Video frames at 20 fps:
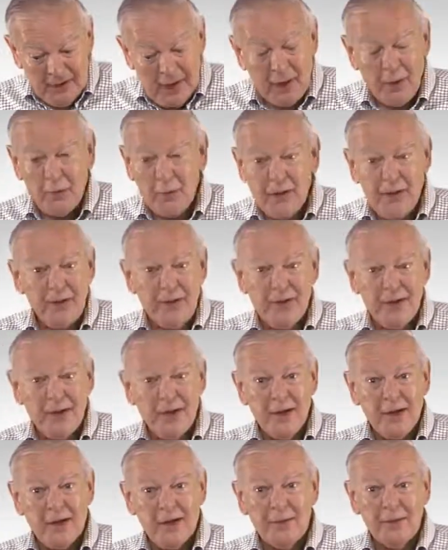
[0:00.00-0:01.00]
I went
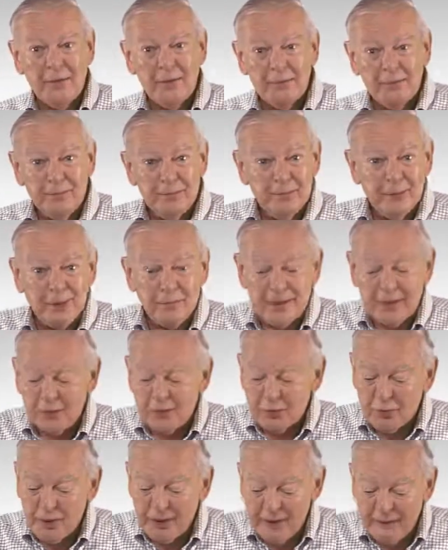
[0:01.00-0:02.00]
there
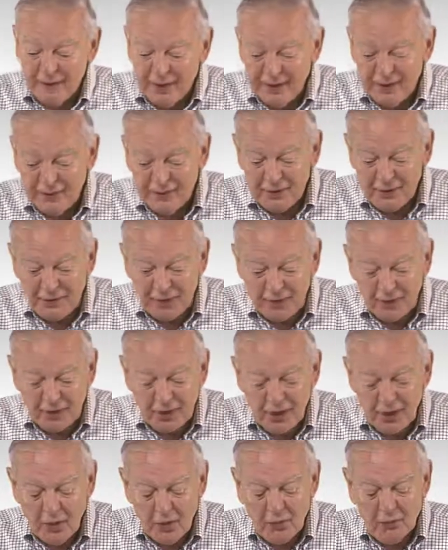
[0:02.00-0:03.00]
about 25 years
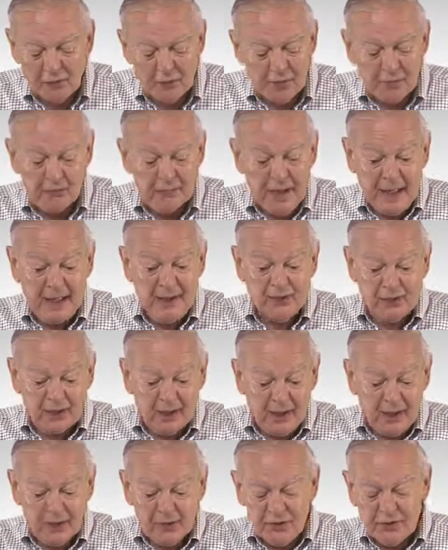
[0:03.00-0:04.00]
ago. It was
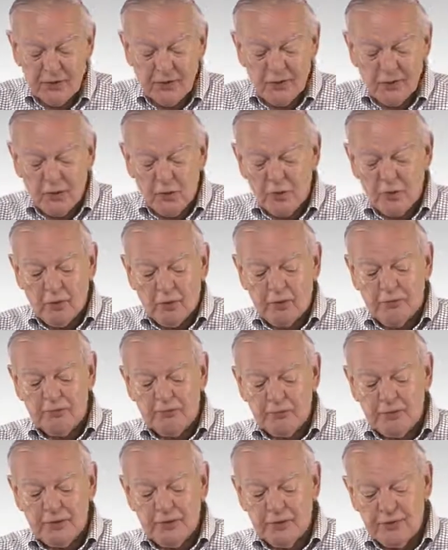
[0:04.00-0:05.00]
amazing. Here's the local
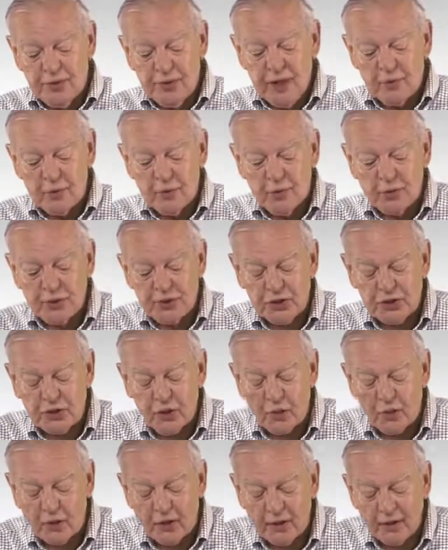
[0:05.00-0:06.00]
general
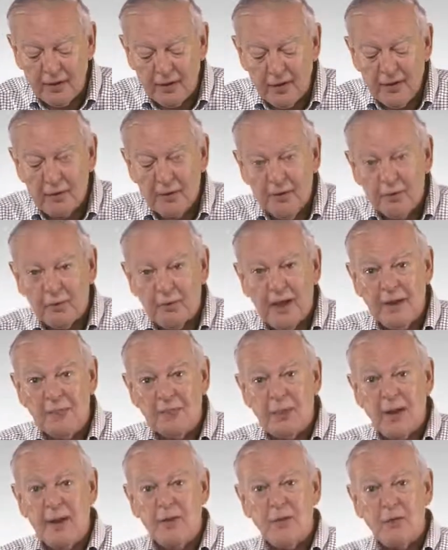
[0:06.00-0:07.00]
store right
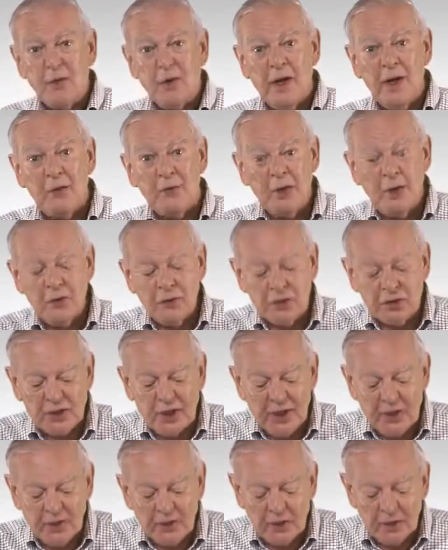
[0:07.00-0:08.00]
by the railroad
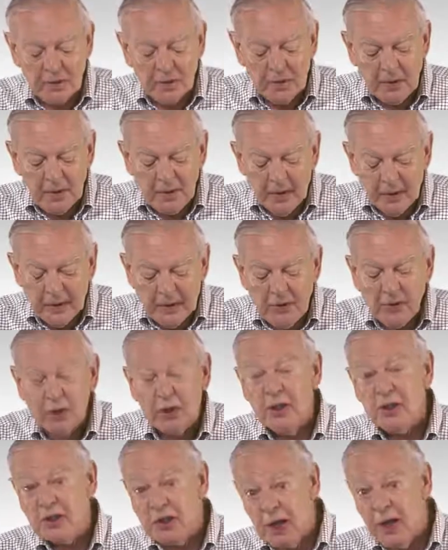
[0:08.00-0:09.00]
station. And you
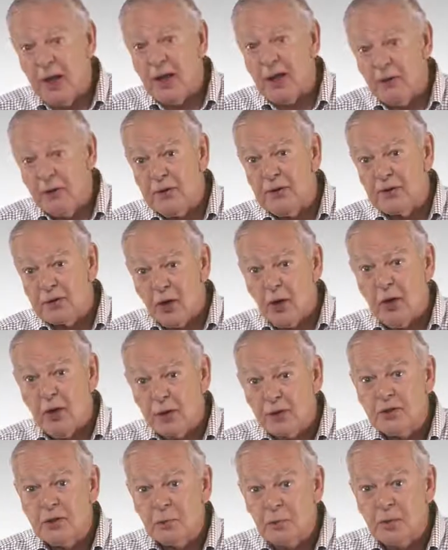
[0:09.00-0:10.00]
can tell that
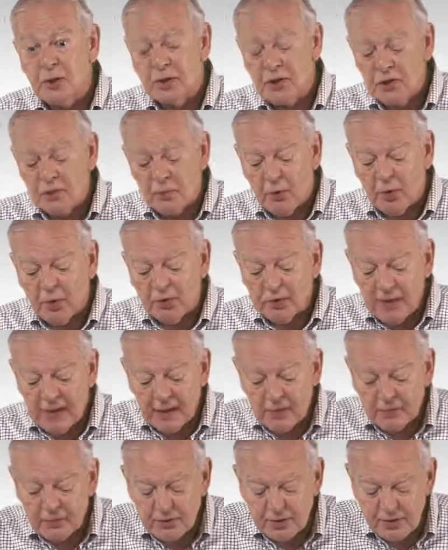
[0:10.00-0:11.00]
Tong's a pretty small
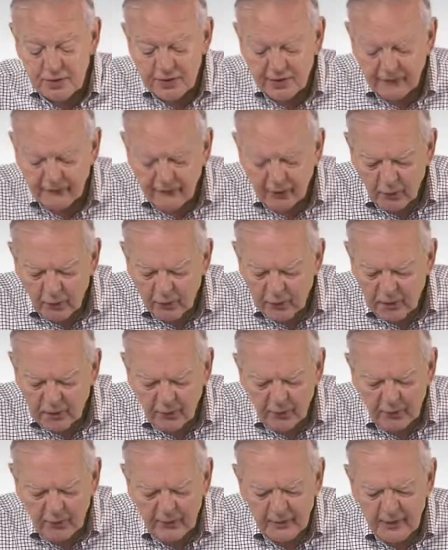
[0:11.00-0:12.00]
town since the phone
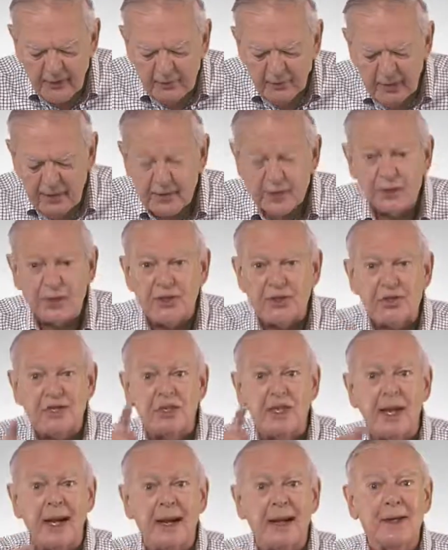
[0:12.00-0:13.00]
number of this place is
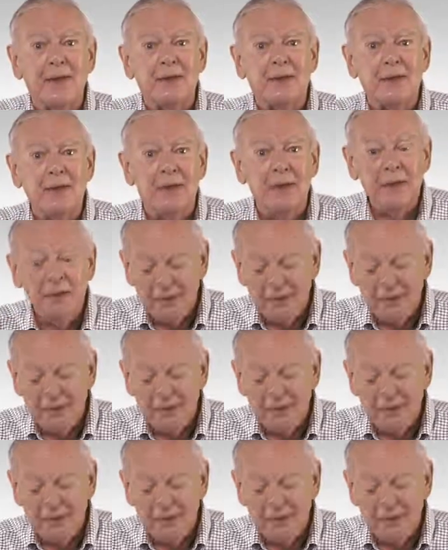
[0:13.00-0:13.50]
6.